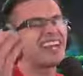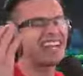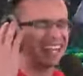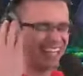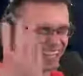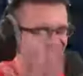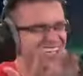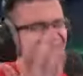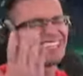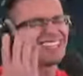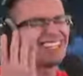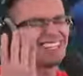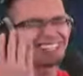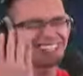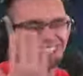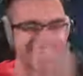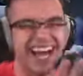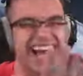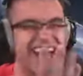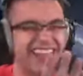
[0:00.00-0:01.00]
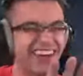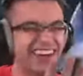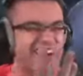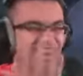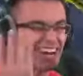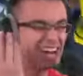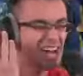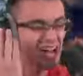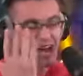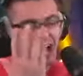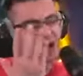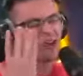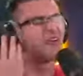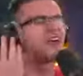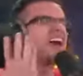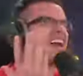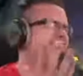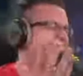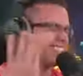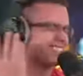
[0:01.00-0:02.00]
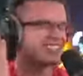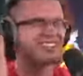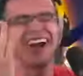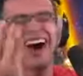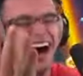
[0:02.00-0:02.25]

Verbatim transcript: we killed each other. What is